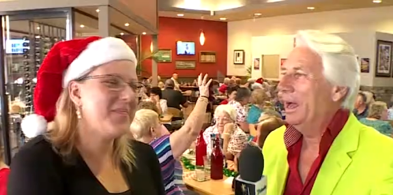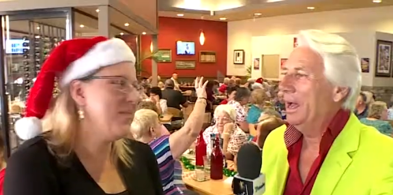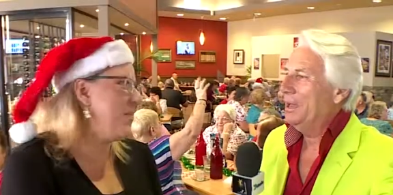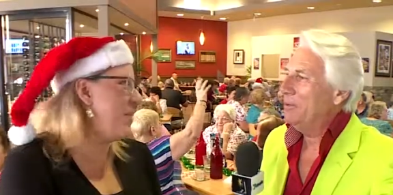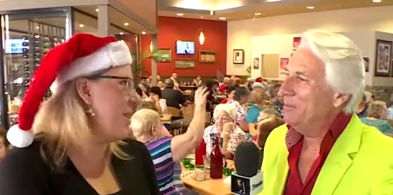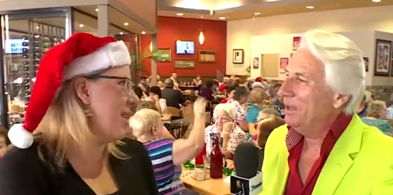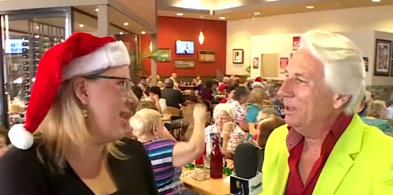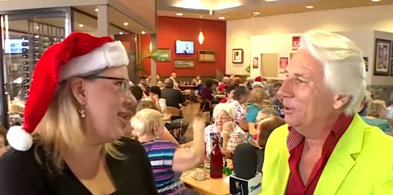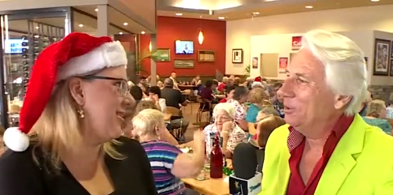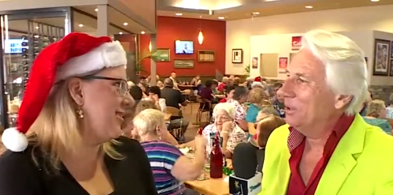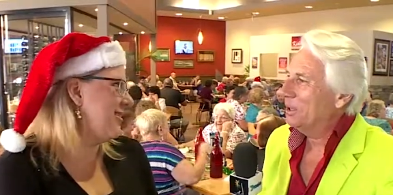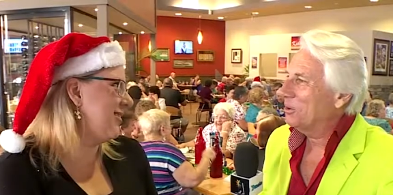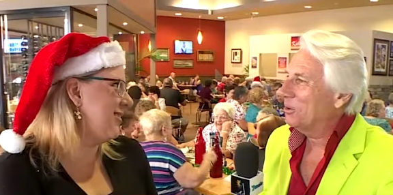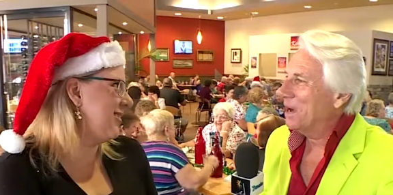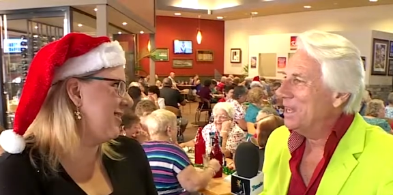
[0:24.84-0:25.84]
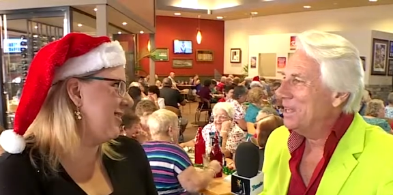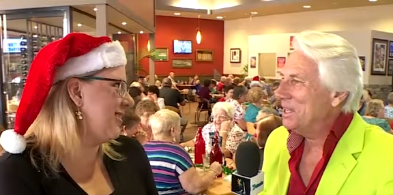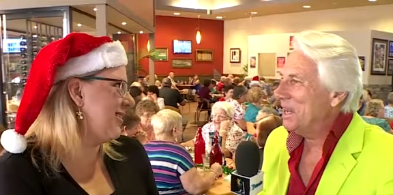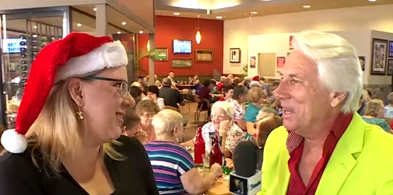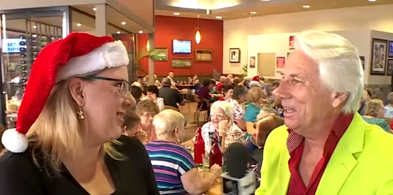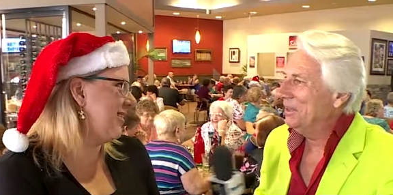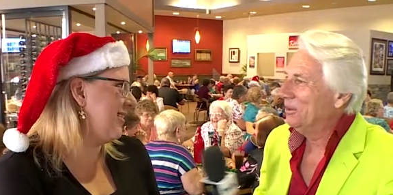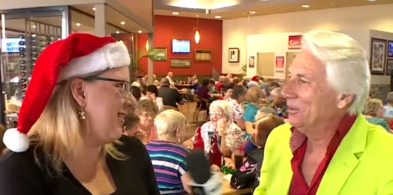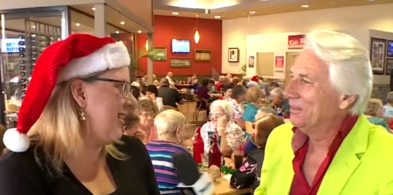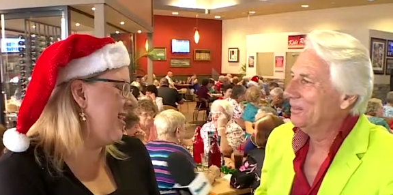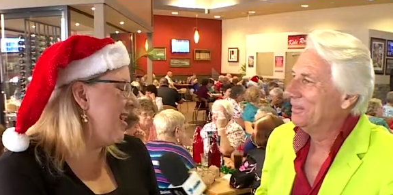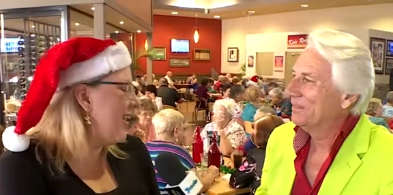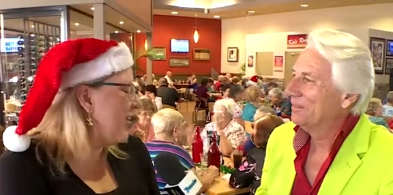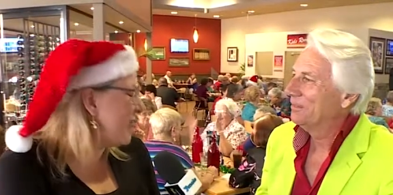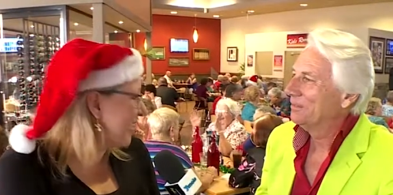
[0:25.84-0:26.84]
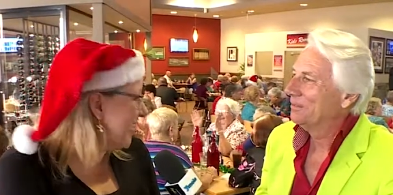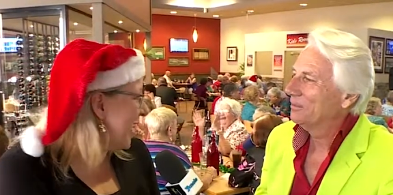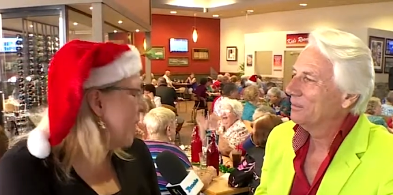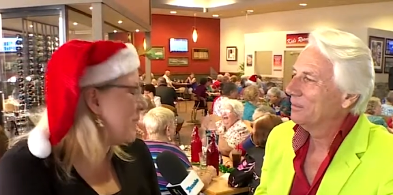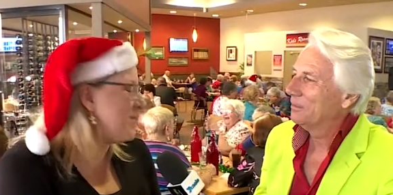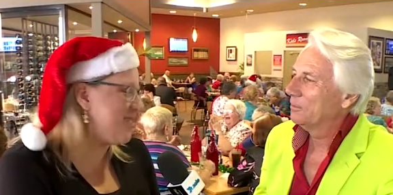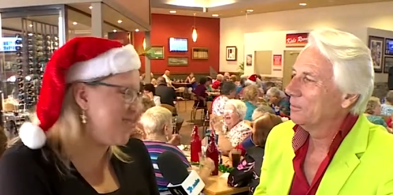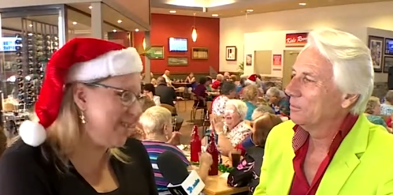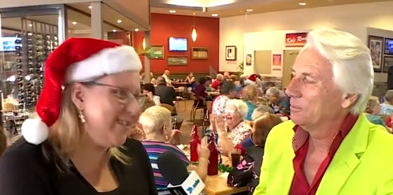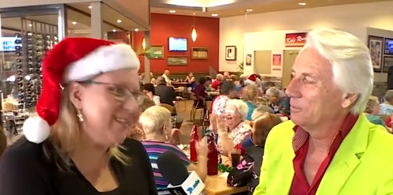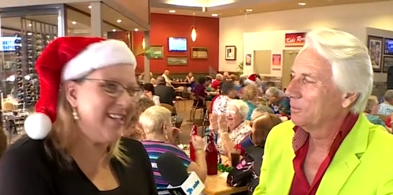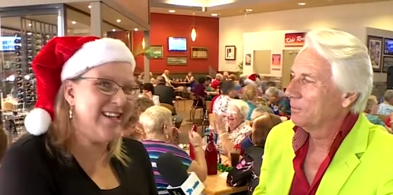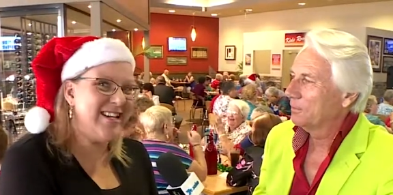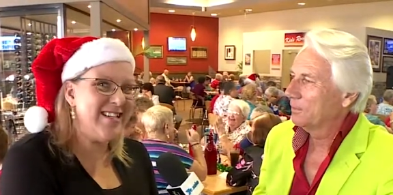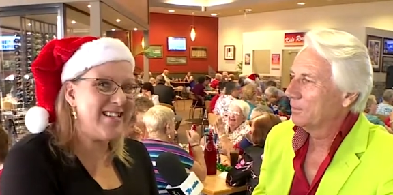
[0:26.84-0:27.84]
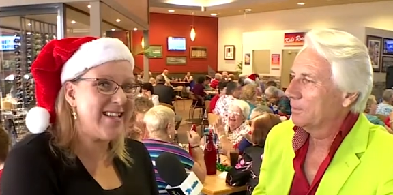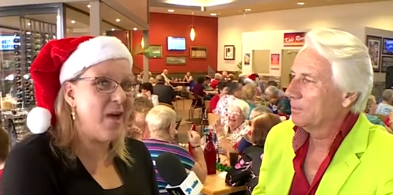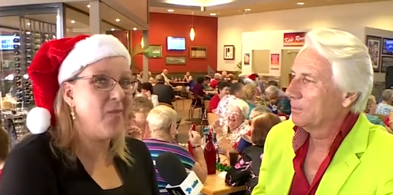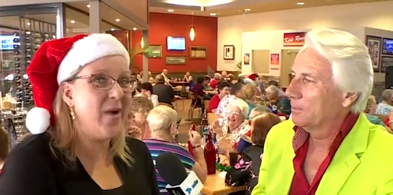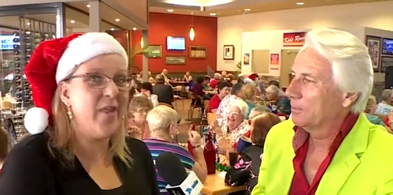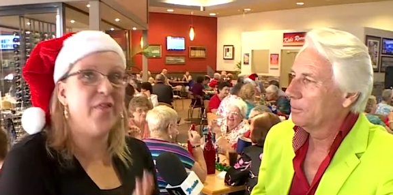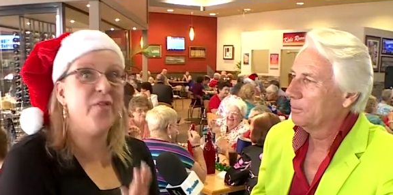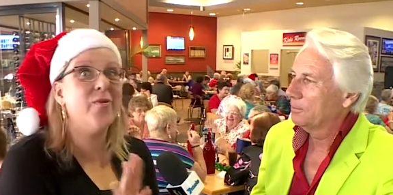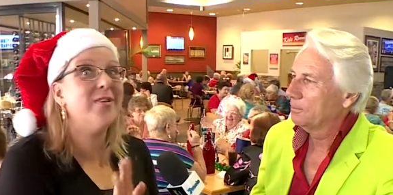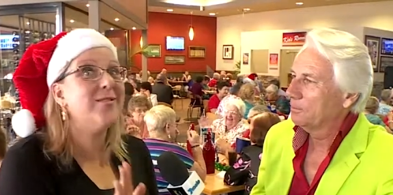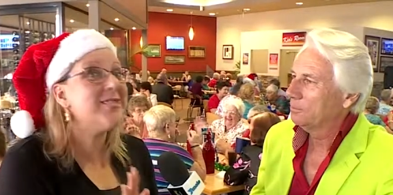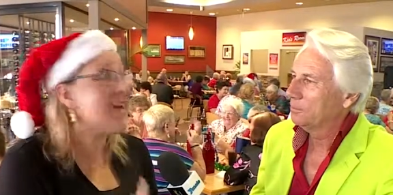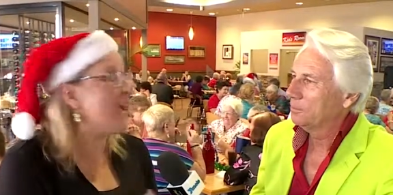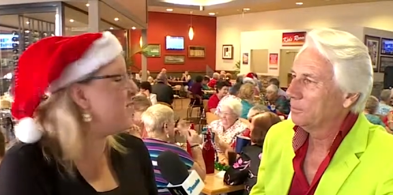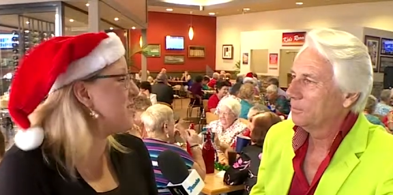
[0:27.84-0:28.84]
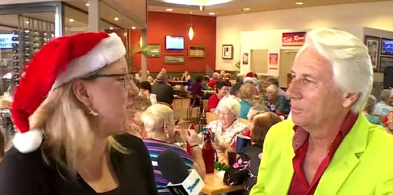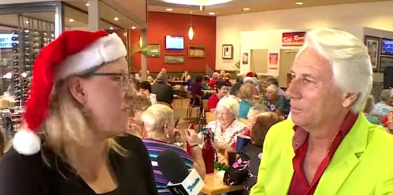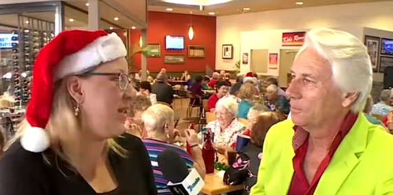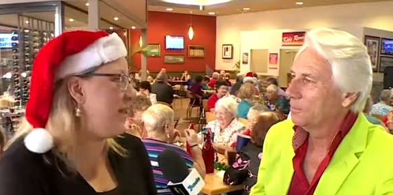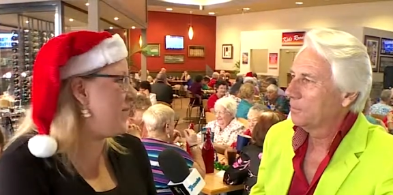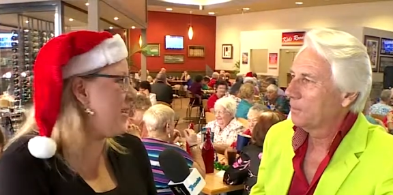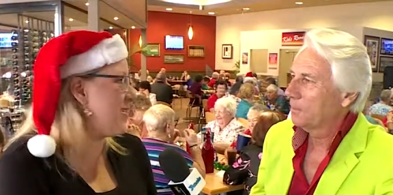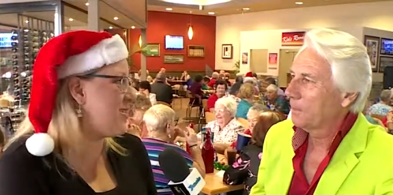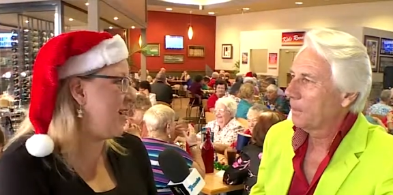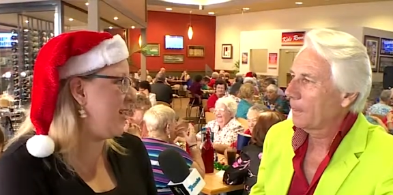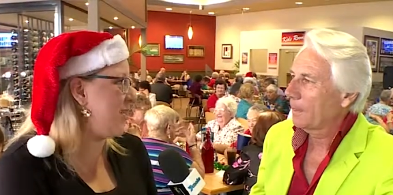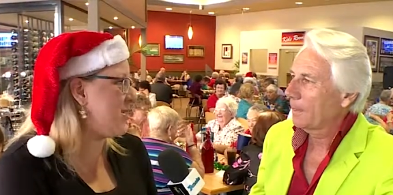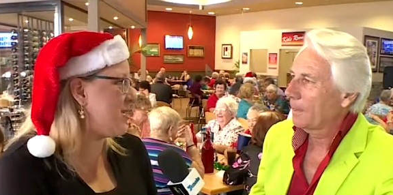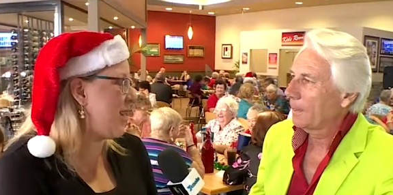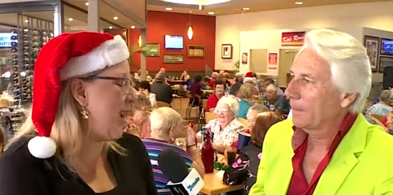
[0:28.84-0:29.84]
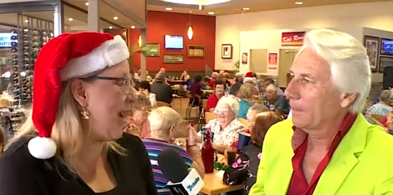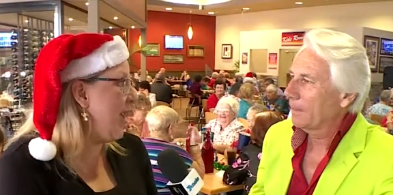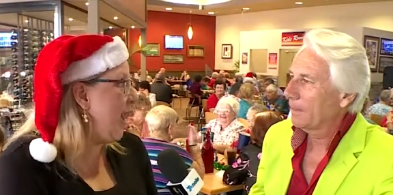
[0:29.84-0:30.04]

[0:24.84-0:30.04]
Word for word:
Speaker 1: Hey, Mel, what a great day.
Speaker 2: Look, it absolutely is, and we're thrilled to have so many of our seniors here.